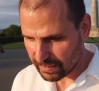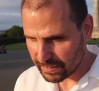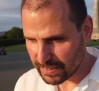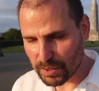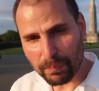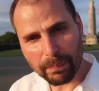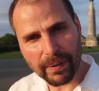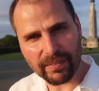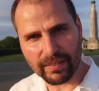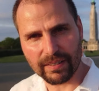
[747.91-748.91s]
the
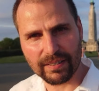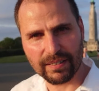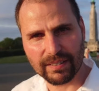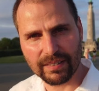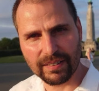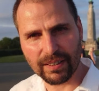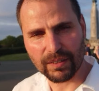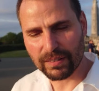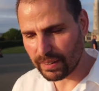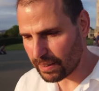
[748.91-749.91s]
spirit, the
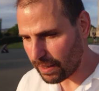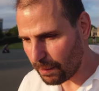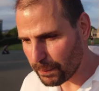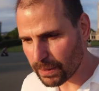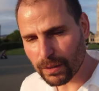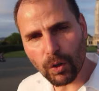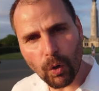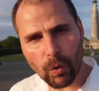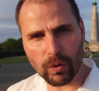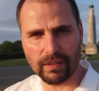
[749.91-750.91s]
common
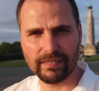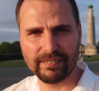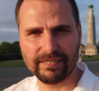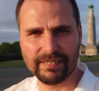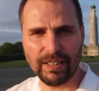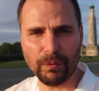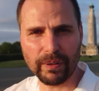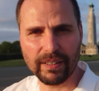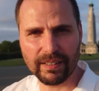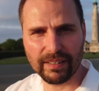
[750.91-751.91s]
goal that
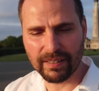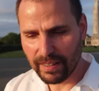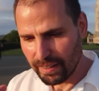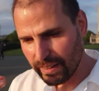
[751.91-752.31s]
we're gonna